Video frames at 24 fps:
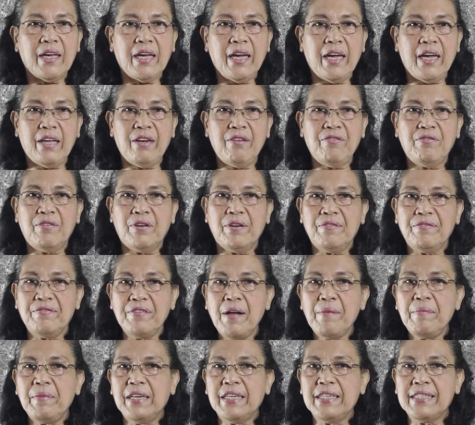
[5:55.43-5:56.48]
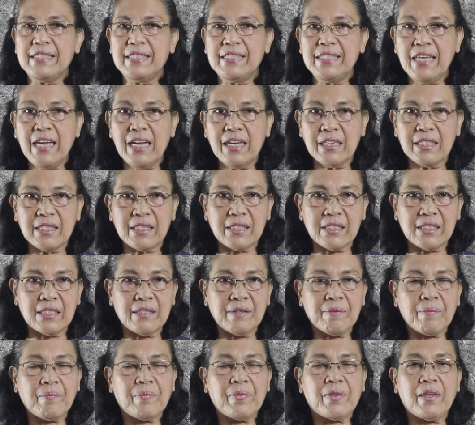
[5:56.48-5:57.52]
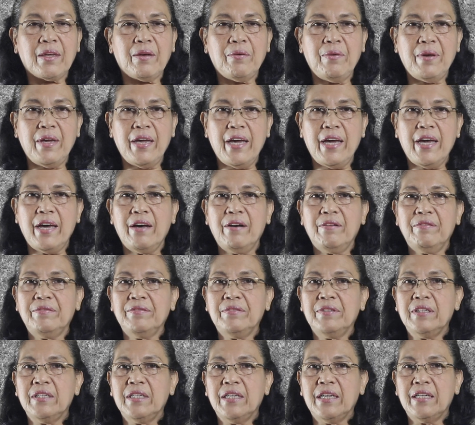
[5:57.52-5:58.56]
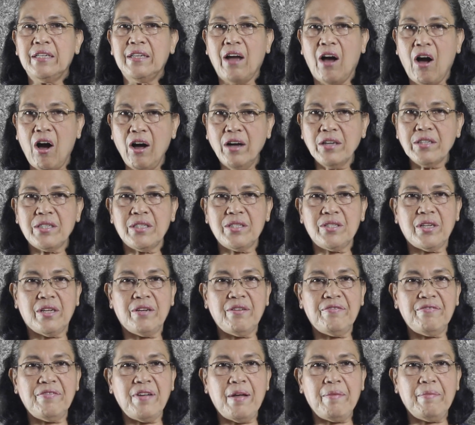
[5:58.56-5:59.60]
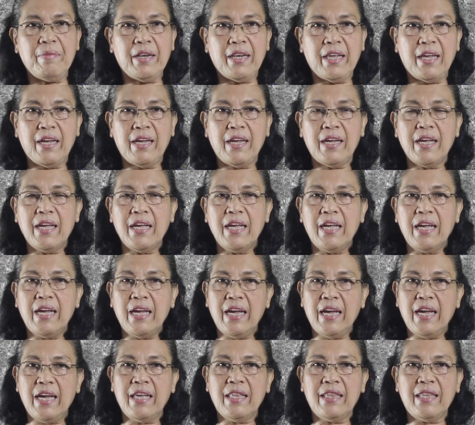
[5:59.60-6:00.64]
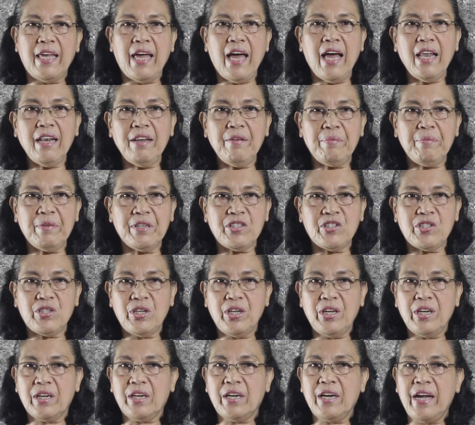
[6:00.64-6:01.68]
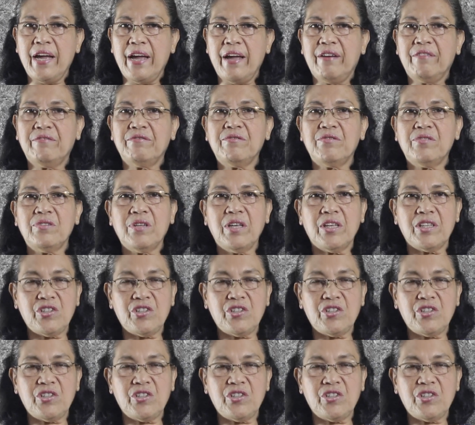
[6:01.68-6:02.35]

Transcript: And for family 6, we have the oxygen family, and the elements here have a